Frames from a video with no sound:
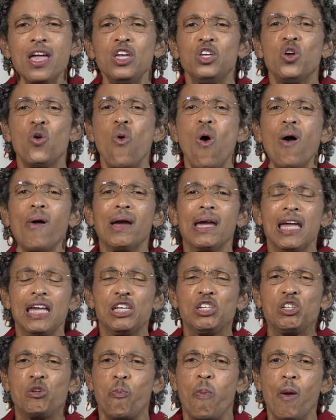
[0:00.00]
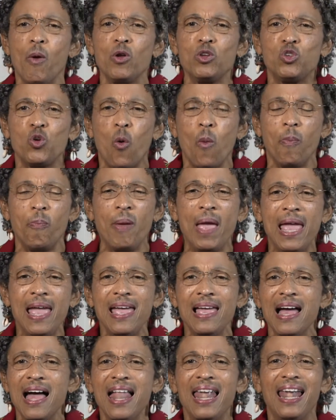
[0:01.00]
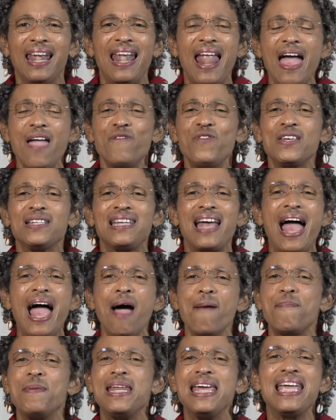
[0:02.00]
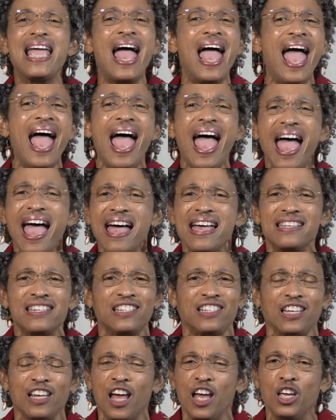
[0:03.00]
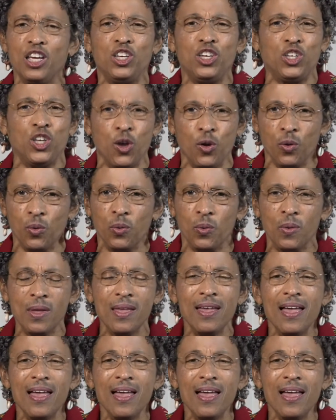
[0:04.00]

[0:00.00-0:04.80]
You are a spiritual being. Life is happening as you.